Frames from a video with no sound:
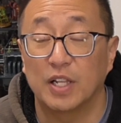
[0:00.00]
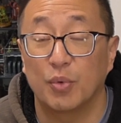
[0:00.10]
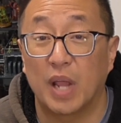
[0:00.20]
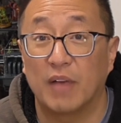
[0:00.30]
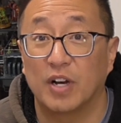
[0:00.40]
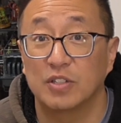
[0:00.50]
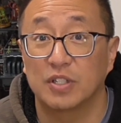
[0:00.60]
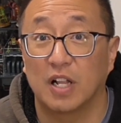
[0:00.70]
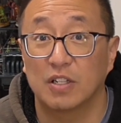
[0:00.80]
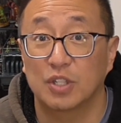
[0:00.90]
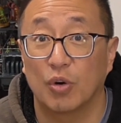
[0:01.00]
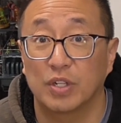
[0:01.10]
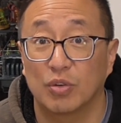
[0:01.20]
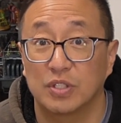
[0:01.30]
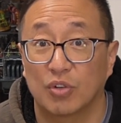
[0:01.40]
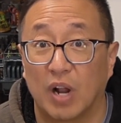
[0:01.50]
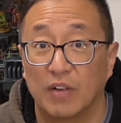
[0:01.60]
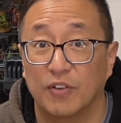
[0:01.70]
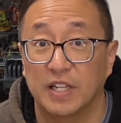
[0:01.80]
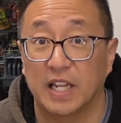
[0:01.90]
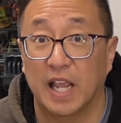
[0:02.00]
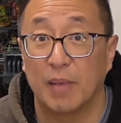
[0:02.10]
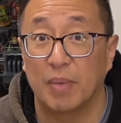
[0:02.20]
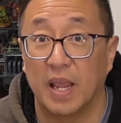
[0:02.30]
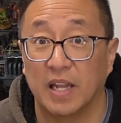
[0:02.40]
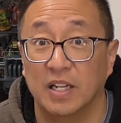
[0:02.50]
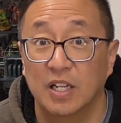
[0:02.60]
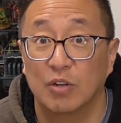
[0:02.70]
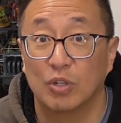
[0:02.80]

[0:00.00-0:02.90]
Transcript: finally, we have $100 going towards a crowdfunding campaign,